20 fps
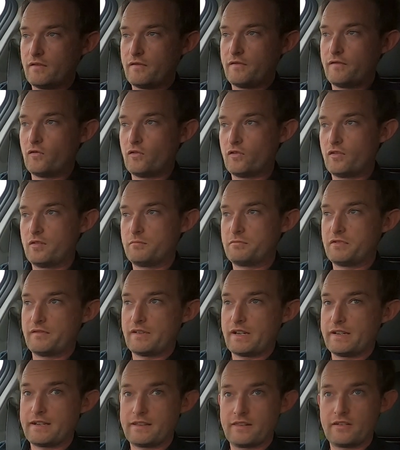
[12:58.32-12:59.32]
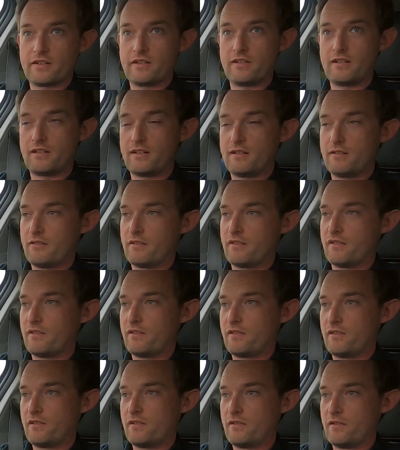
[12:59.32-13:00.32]
for providing the car
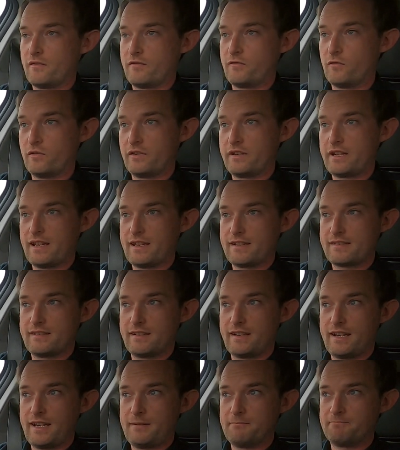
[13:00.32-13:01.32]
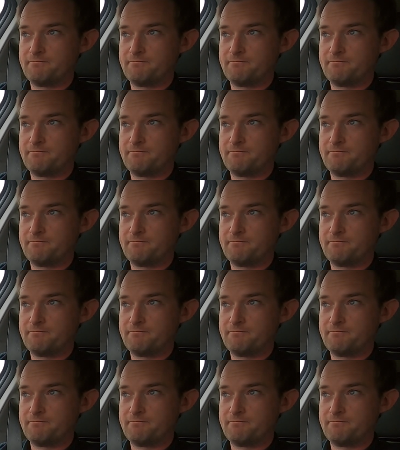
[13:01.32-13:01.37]
for test today.